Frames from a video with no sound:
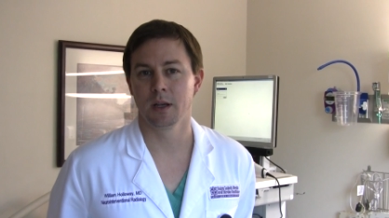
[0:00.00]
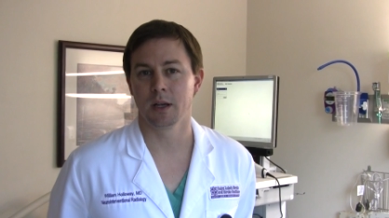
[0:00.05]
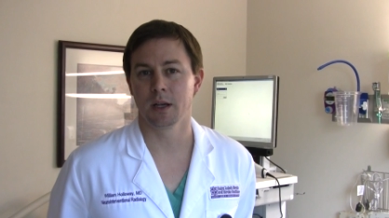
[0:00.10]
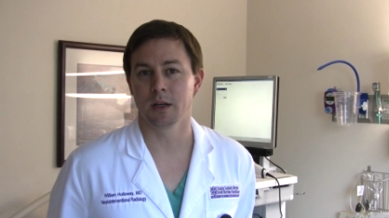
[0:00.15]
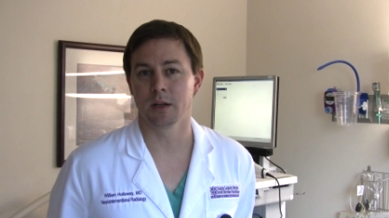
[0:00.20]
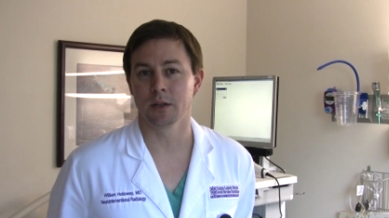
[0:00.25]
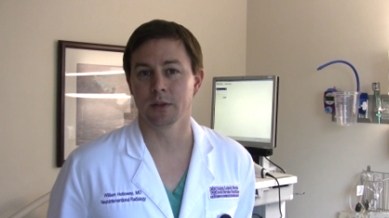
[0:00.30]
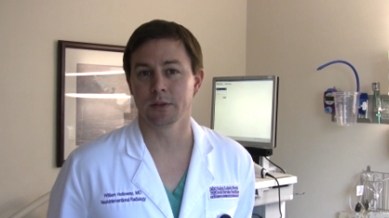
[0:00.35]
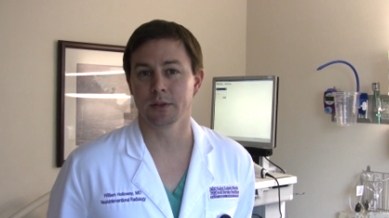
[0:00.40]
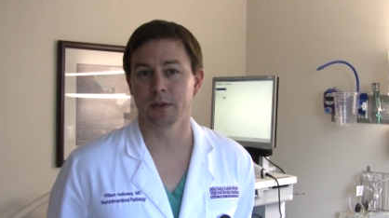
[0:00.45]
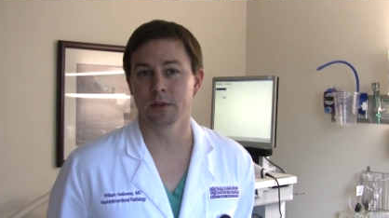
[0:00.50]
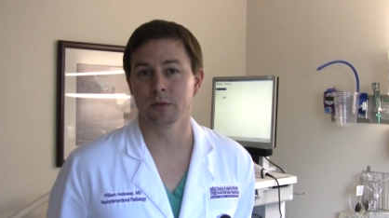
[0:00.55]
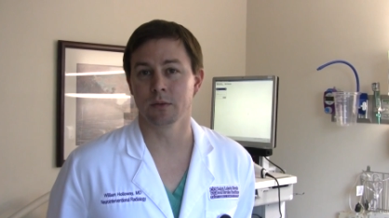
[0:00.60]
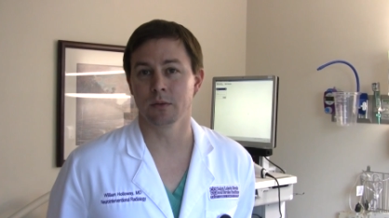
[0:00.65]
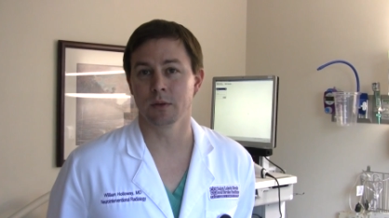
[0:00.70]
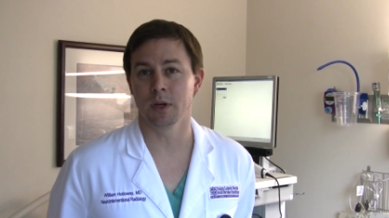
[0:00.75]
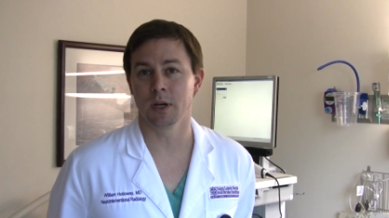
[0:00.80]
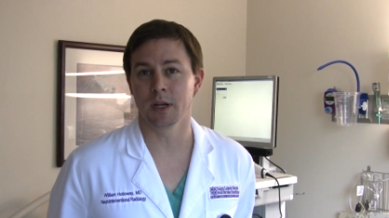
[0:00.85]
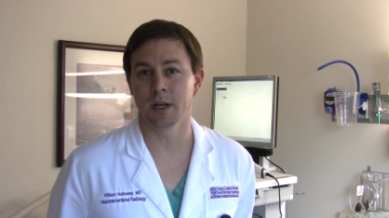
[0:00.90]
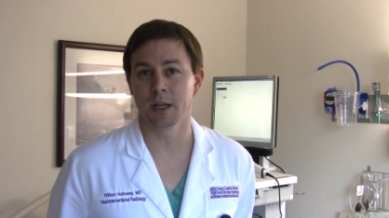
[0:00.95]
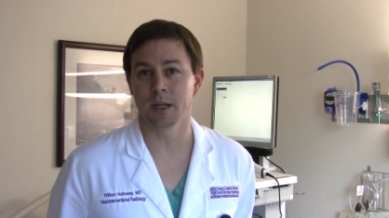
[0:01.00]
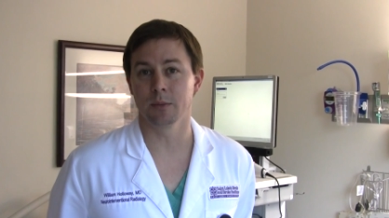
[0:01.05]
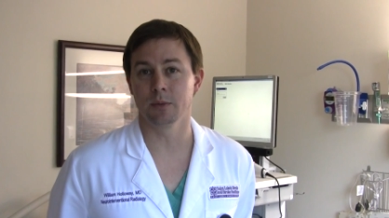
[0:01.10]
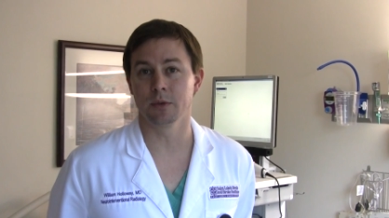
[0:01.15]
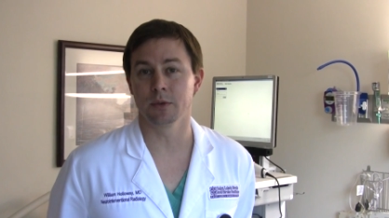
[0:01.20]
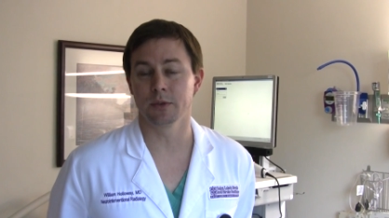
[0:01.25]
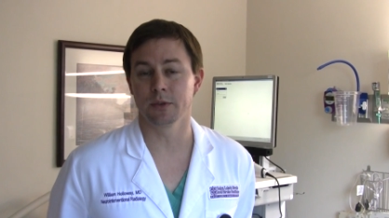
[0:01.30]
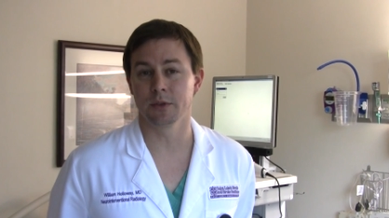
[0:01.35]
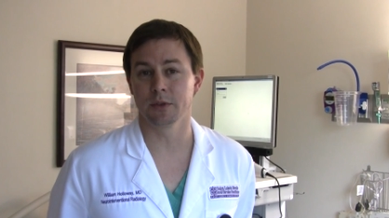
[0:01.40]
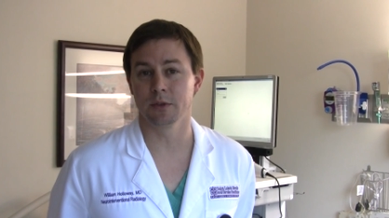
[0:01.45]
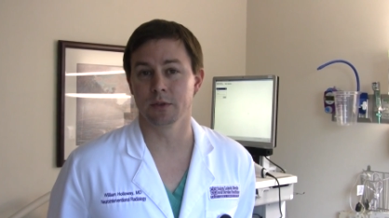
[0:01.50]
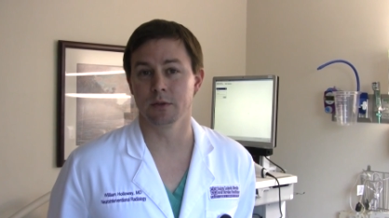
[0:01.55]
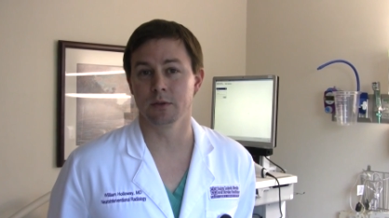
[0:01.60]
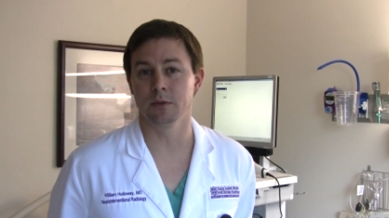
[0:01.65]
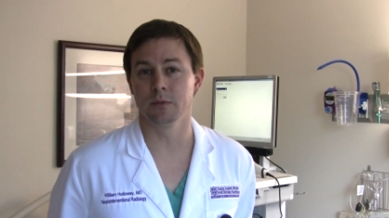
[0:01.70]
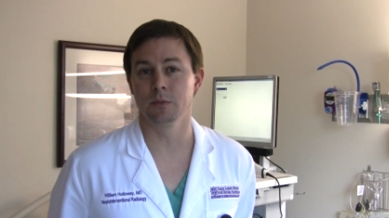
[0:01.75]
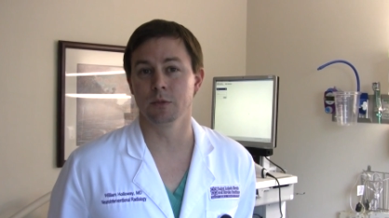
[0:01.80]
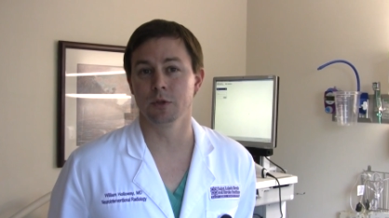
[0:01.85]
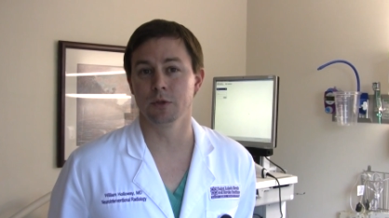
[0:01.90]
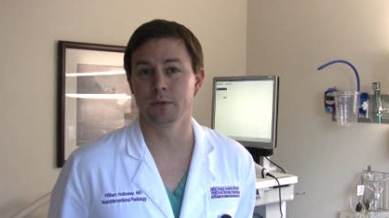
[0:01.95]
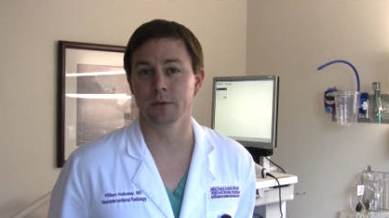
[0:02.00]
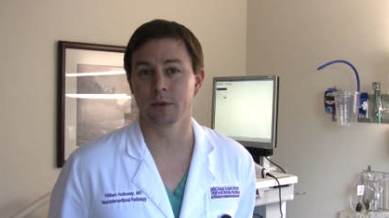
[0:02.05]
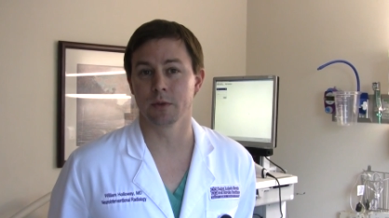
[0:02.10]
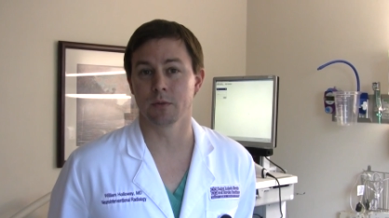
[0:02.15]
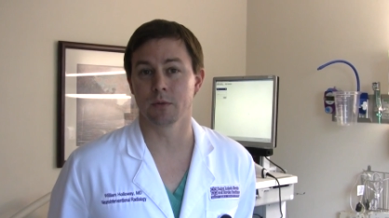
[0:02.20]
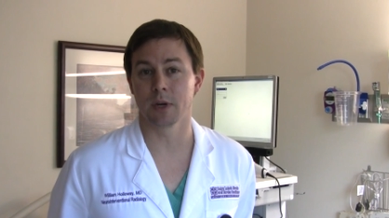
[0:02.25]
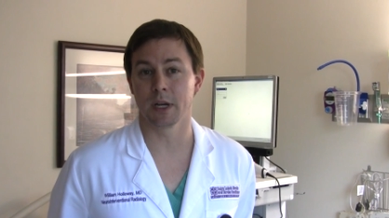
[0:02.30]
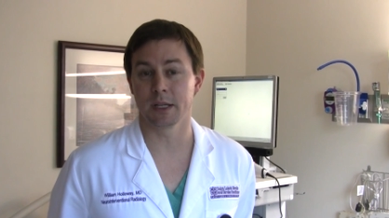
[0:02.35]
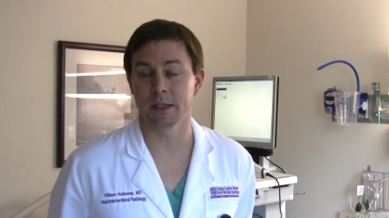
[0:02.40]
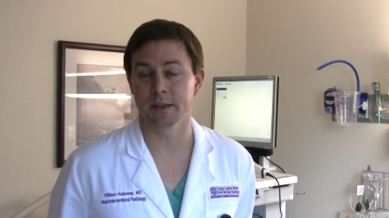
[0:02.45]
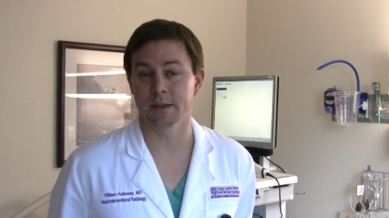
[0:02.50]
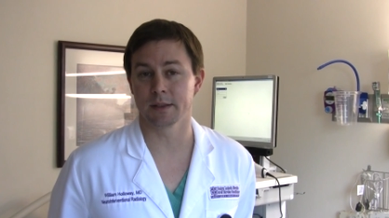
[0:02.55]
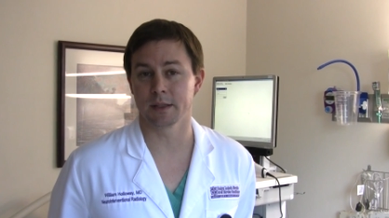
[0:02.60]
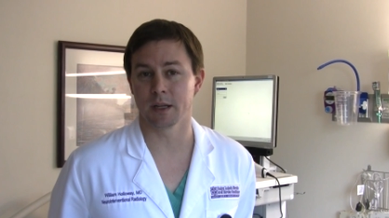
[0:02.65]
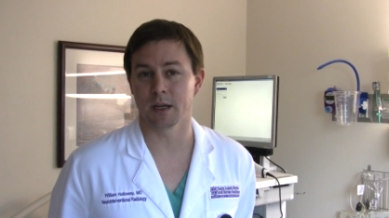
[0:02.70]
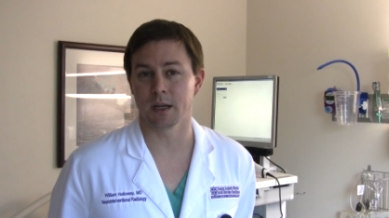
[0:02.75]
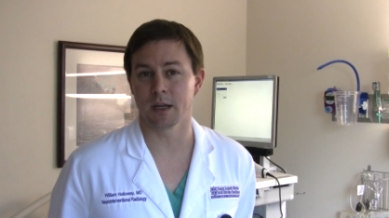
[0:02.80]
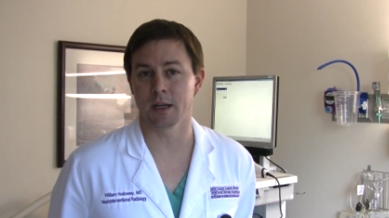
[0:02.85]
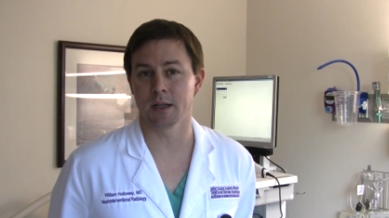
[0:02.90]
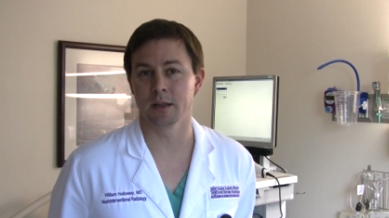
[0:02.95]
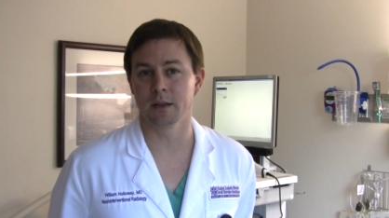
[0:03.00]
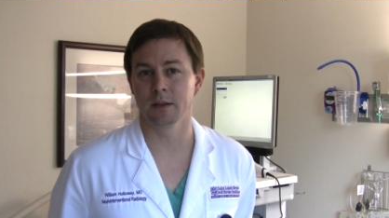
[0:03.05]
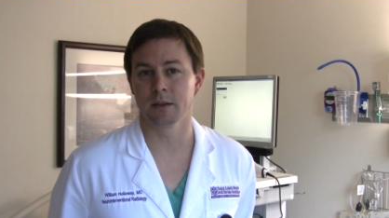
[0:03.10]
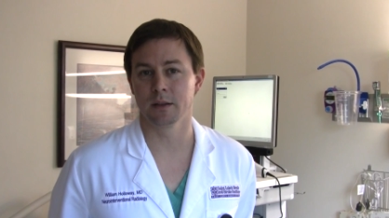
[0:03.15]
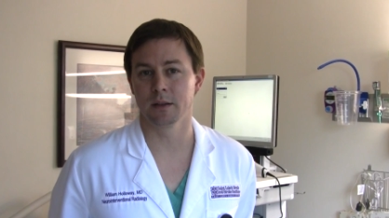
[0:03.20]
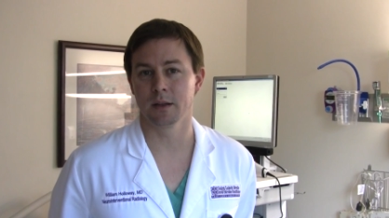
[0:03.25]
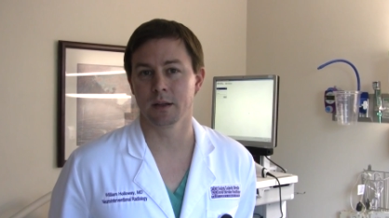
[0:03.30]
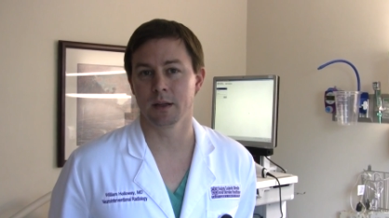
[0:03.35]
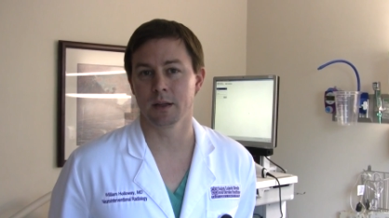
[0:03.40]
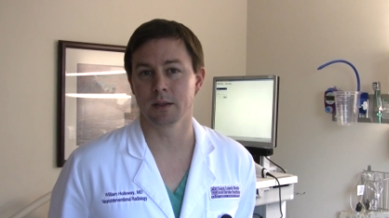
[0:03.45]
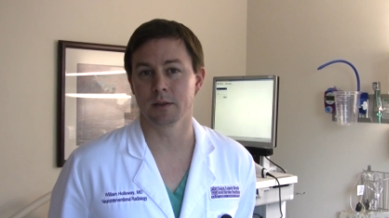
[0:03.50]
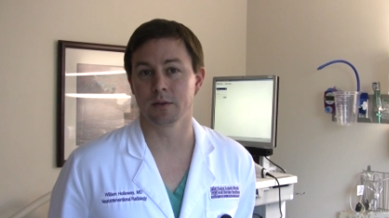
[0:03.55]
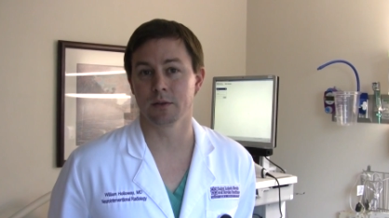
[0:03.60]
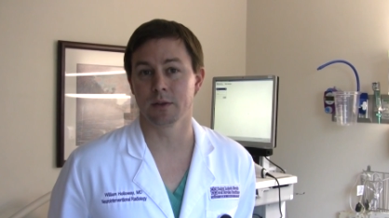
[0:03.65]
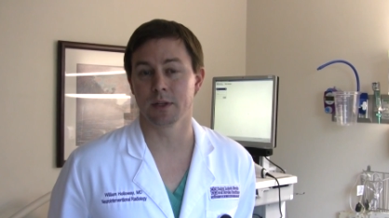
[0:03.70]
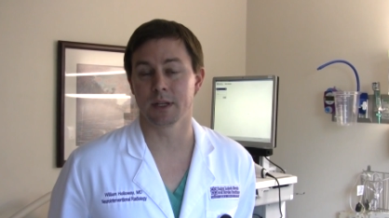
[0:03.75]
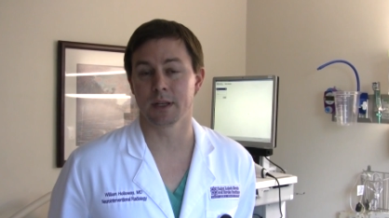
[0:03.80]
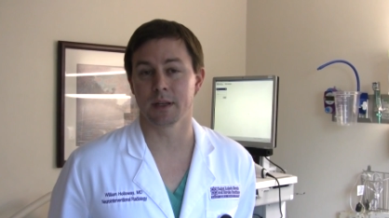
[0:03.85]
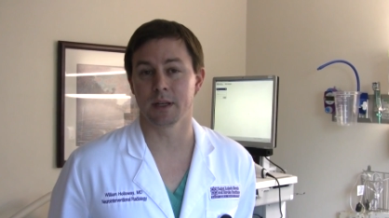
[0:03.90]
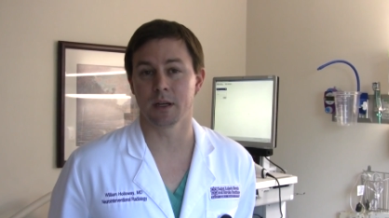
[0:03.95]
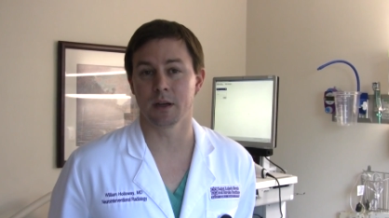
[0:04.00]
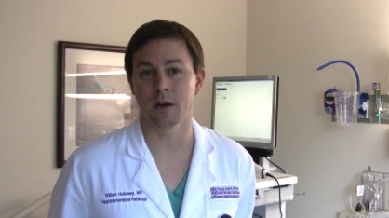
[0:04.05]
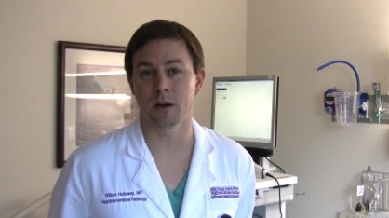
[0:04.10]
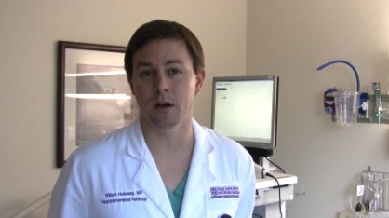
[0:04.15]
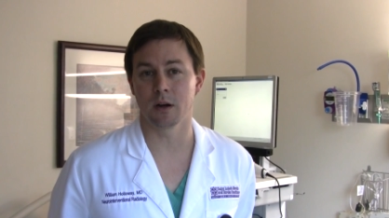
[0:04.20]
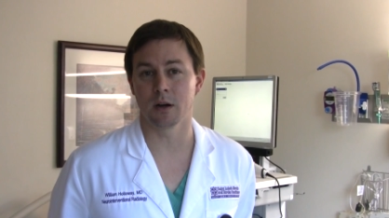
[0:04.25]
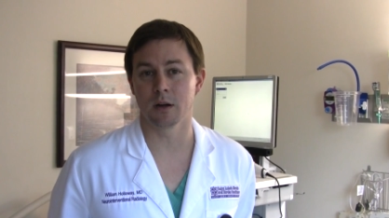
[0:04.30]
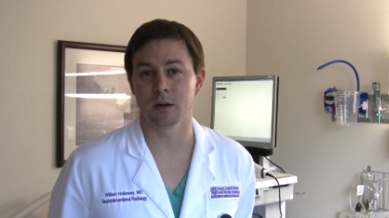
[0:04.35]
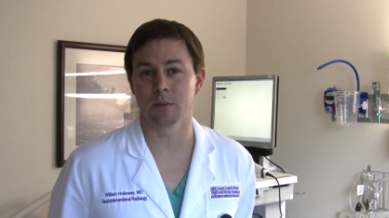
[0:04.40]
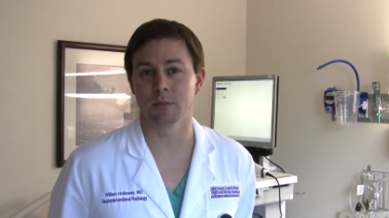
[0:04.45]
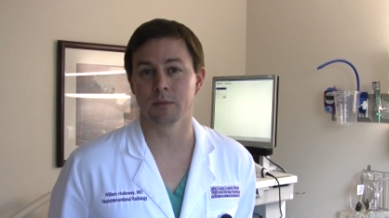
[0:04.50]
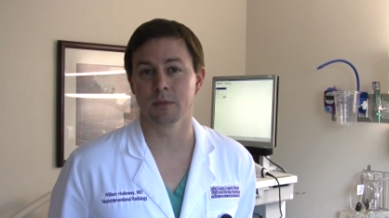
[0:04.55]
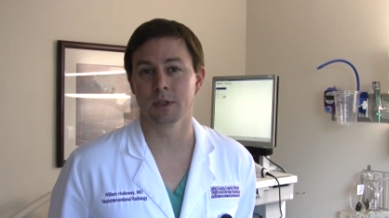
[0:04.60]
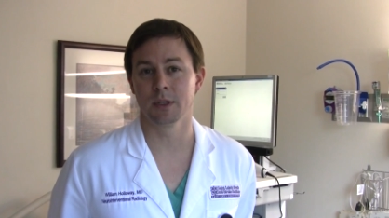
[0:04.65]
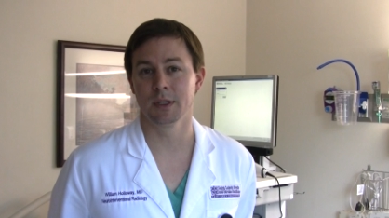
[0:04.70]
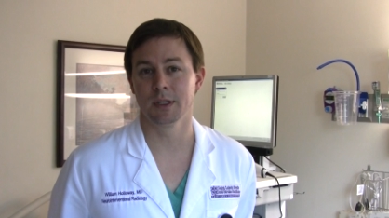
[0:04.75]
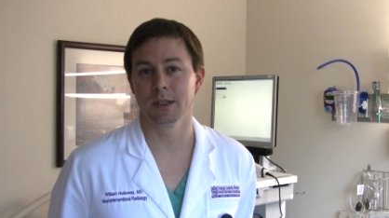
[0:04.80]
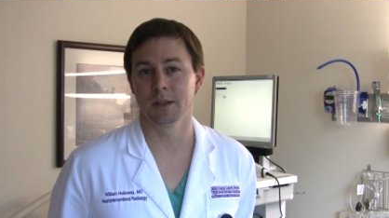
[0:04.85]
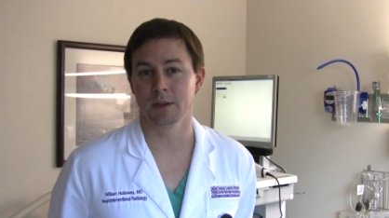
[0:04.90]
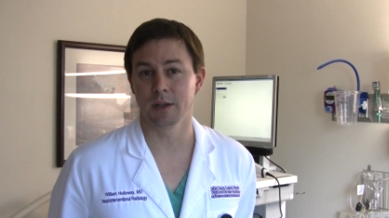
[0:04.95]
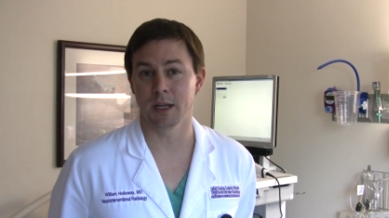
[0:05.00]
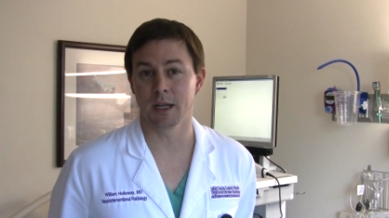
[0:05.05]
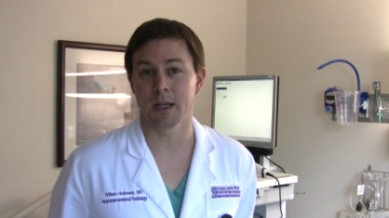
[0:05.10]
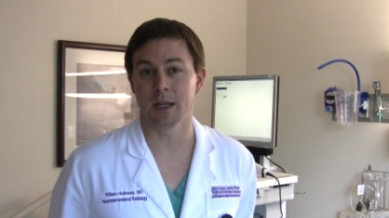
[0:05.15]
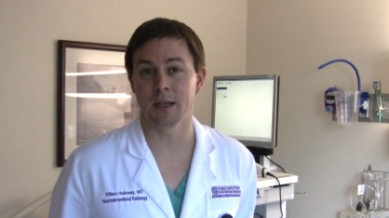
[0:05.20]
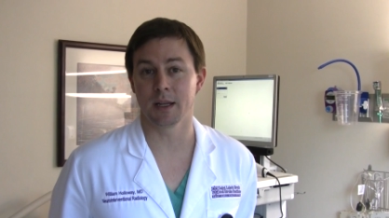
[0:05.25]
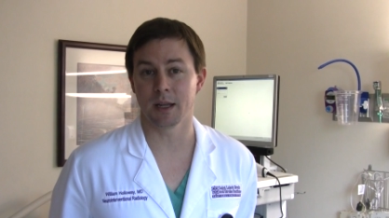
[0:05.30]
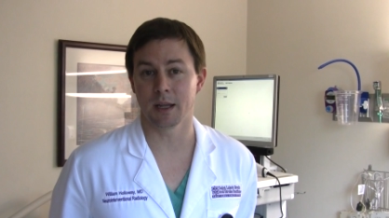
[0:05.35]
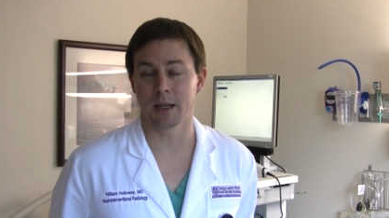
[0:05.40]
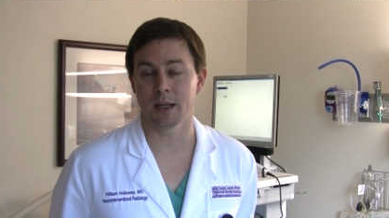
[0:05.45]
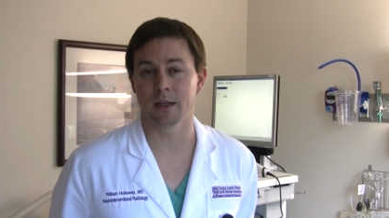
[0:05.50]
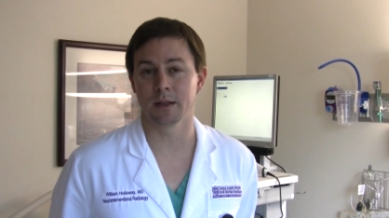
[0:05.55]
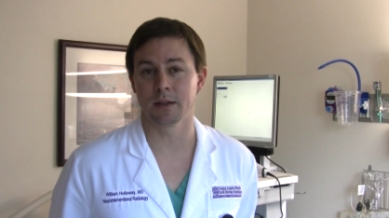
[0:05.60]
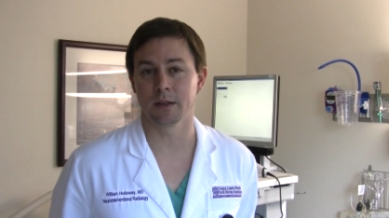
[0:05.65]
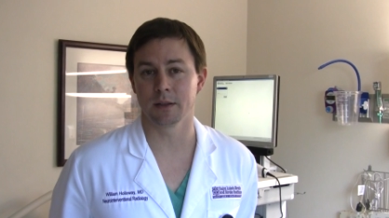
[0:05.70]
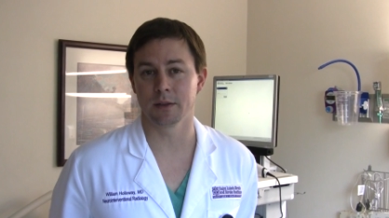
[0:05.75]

and also unable to move the right side, including the arm, leg, and